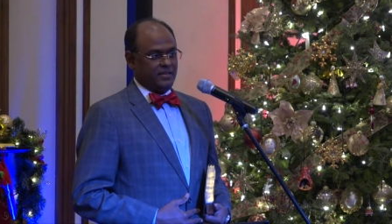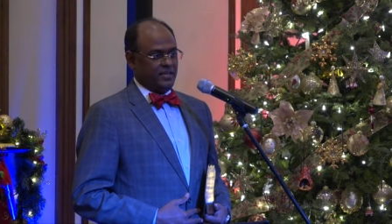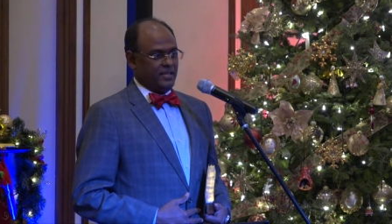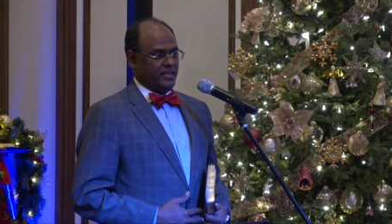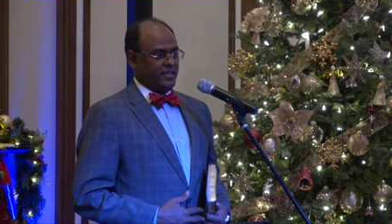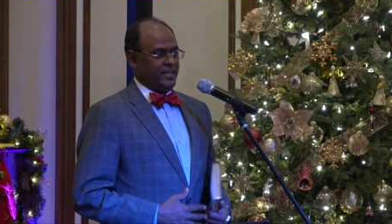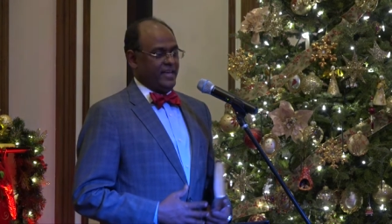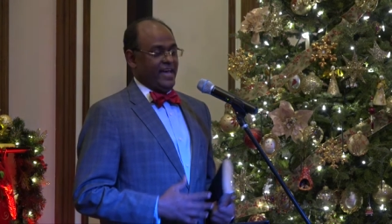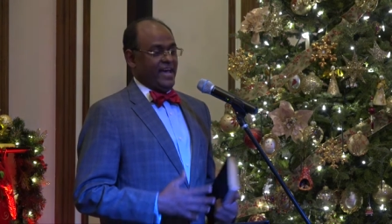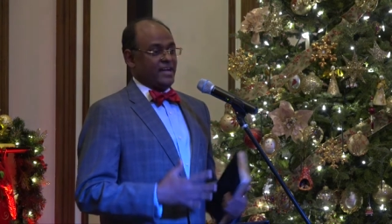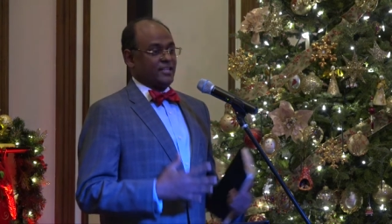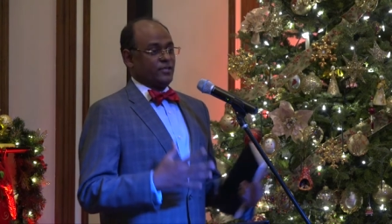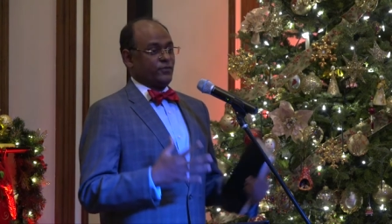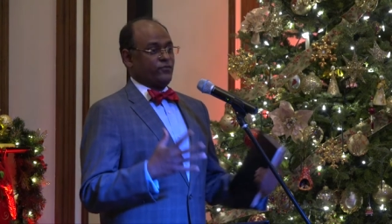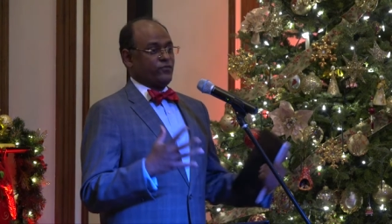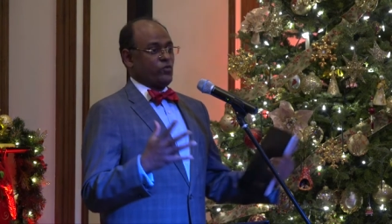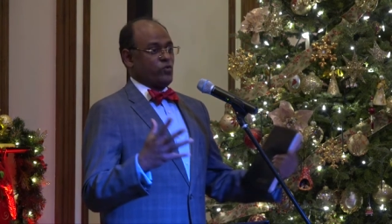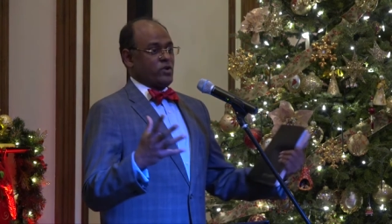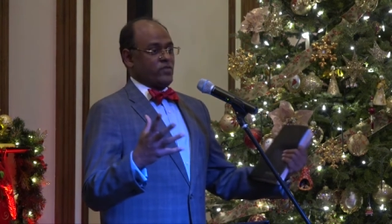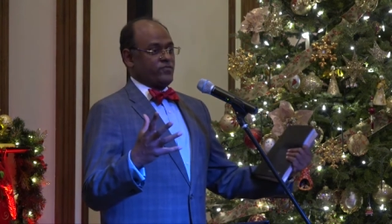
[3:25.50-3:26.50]
It had the
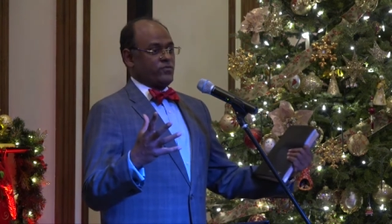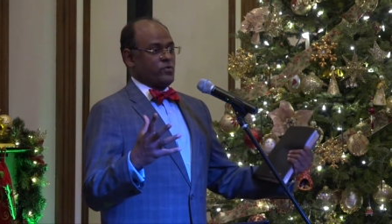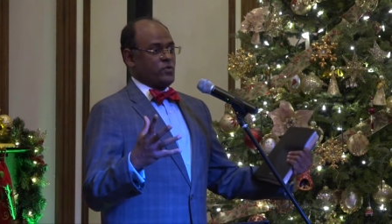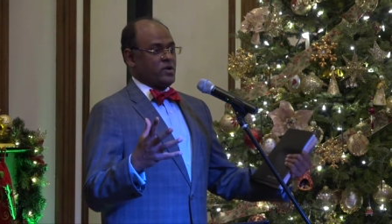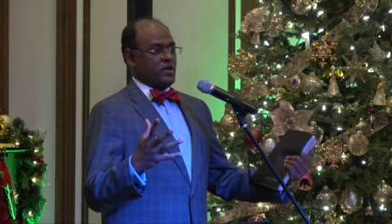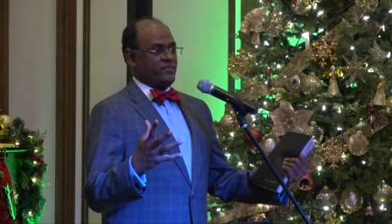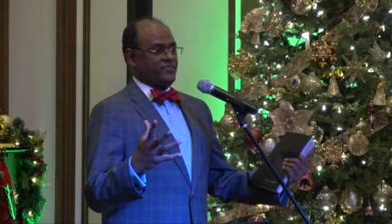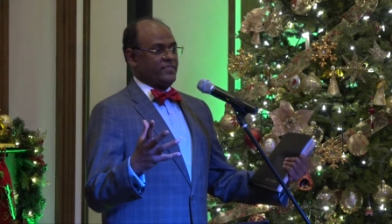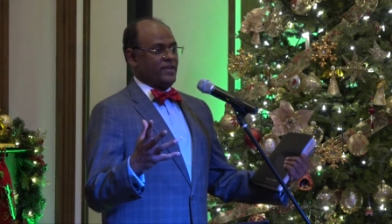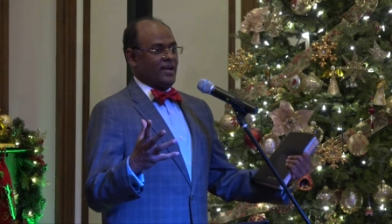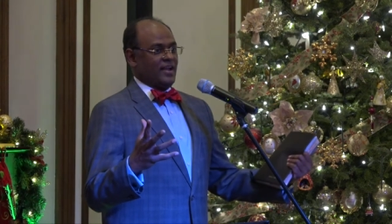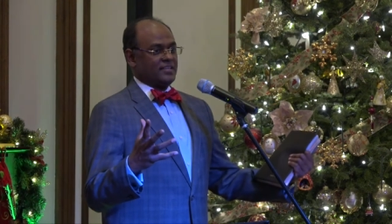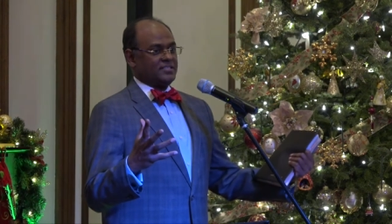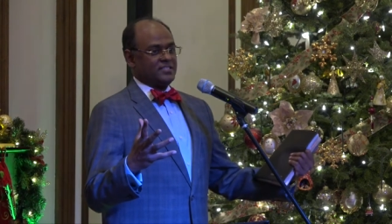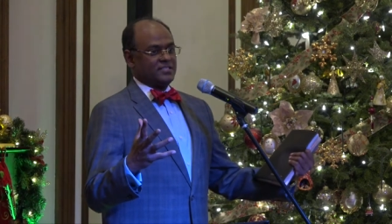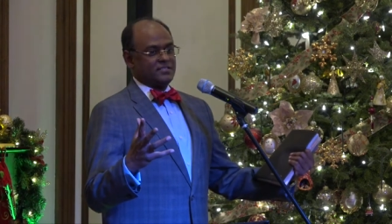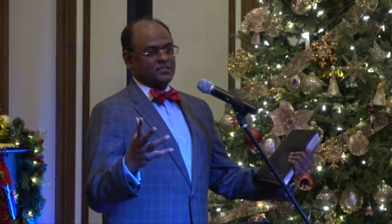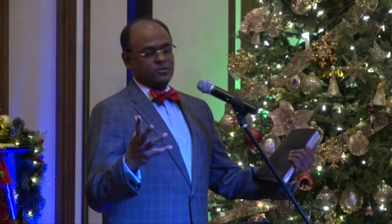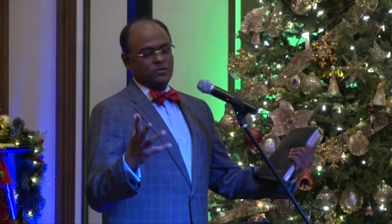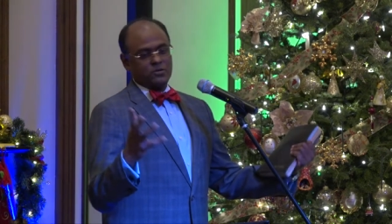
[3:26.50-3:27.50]
fruit of good of knowledge
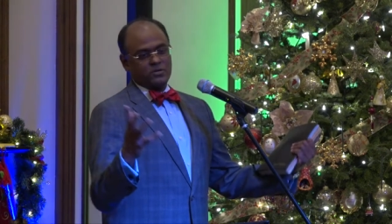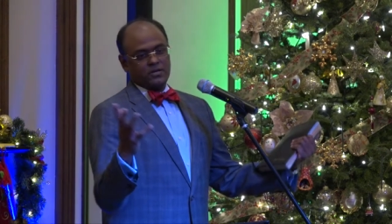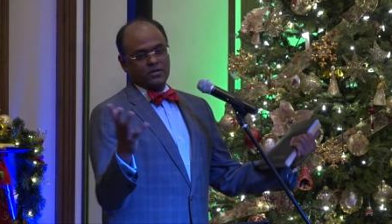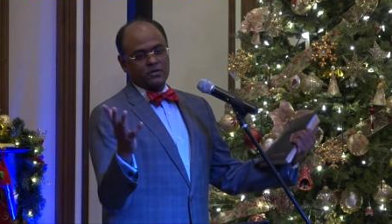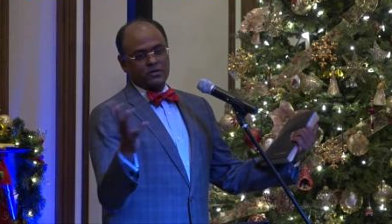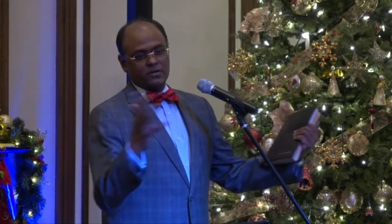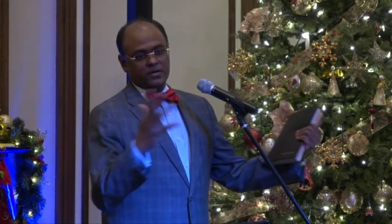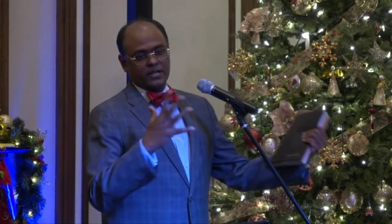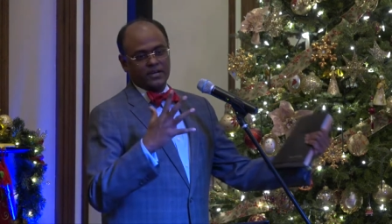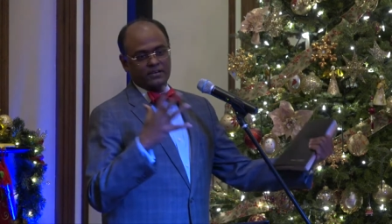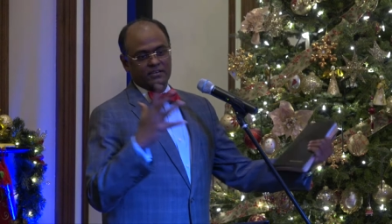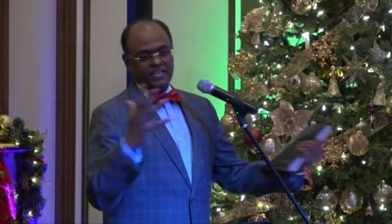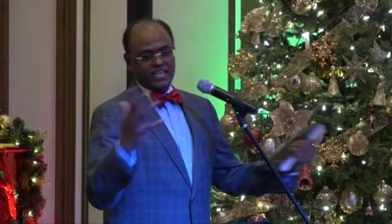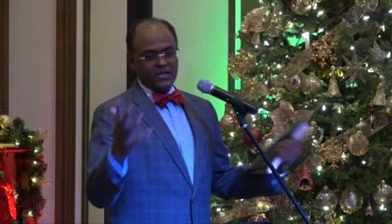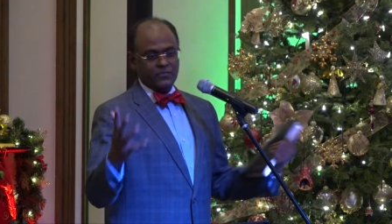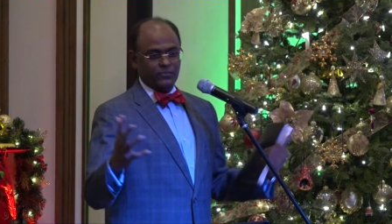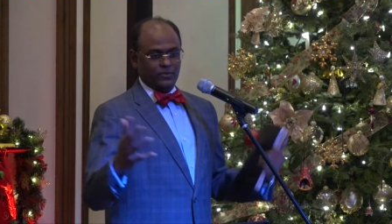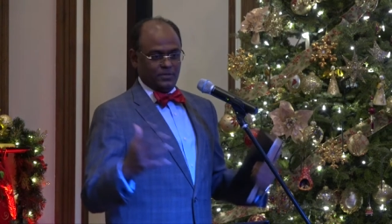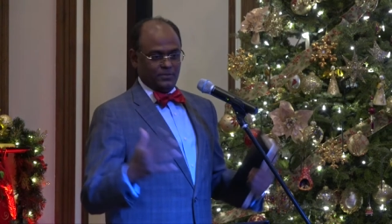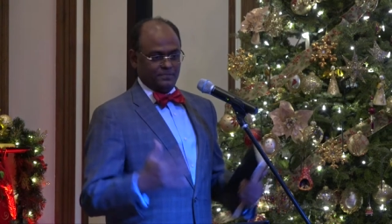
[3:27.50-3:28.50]
and good, good and
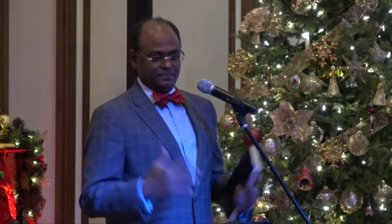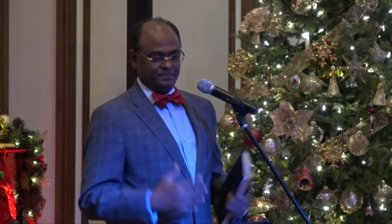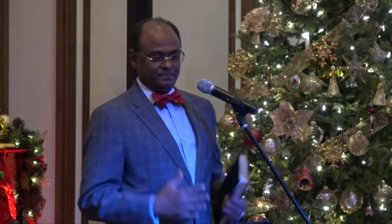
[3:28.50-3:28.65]
evil.